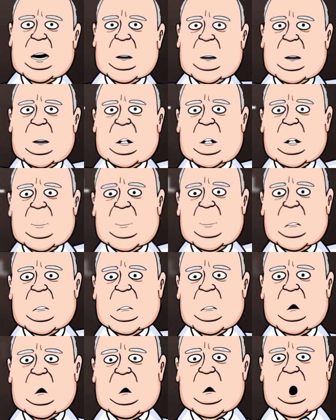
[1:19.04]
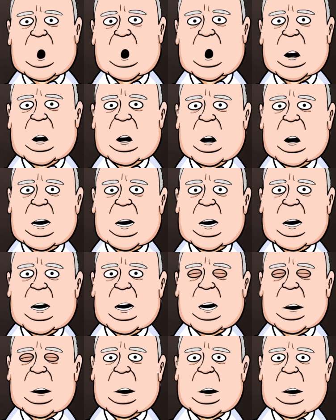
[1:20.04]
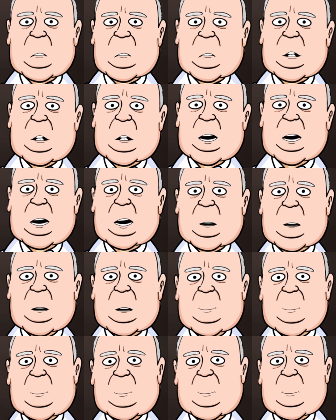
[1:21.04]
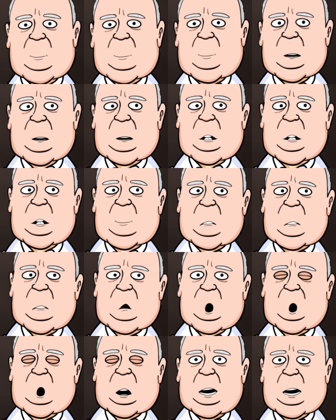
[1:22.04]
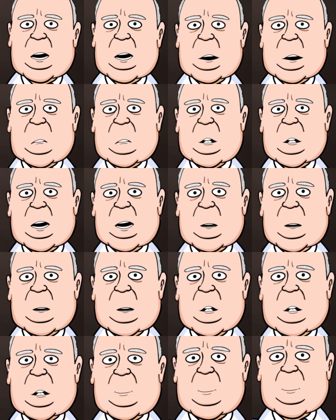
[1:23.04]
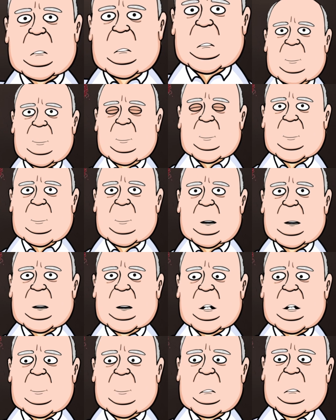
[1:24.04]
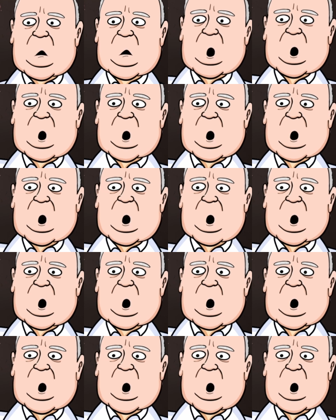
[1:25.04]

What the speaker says: insane? It didn't make any sense. It wasn't logical, so I dismissed the story.